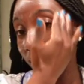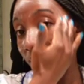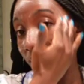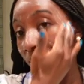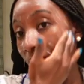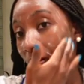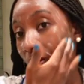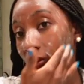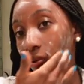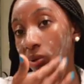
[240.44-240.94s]

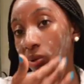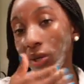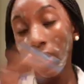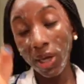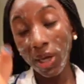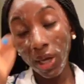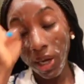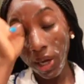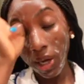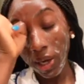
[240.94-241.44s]
So
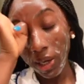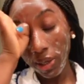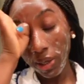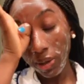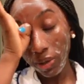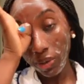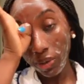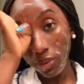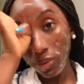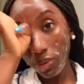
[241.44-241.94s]
I
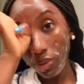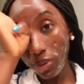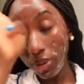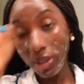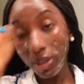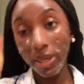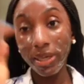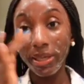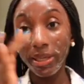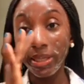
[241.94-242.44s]
do
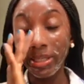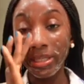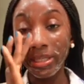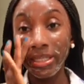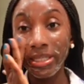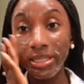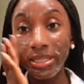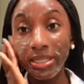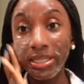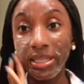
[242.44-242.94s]
let it
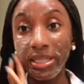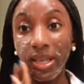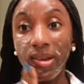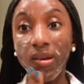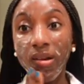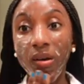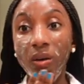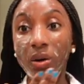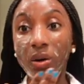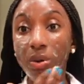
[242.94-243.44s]

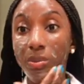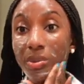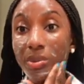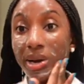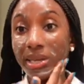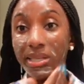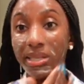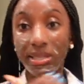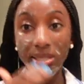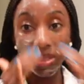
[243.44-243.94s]
sit on
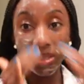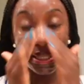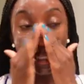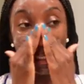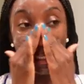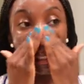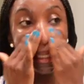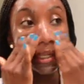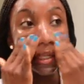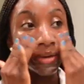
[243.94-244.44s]
my
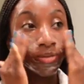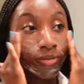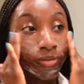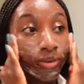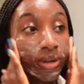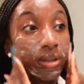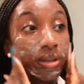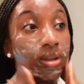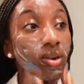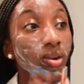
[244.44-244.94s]
skin for
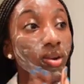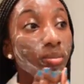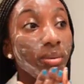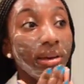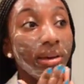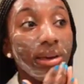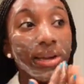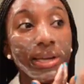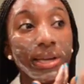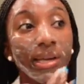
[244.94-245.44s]
a little
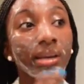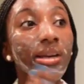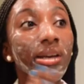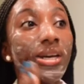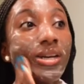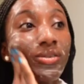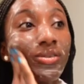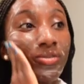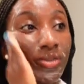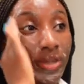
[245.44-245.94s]
bit
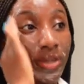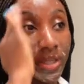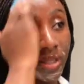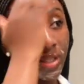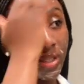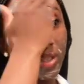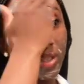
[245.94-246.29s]
for it to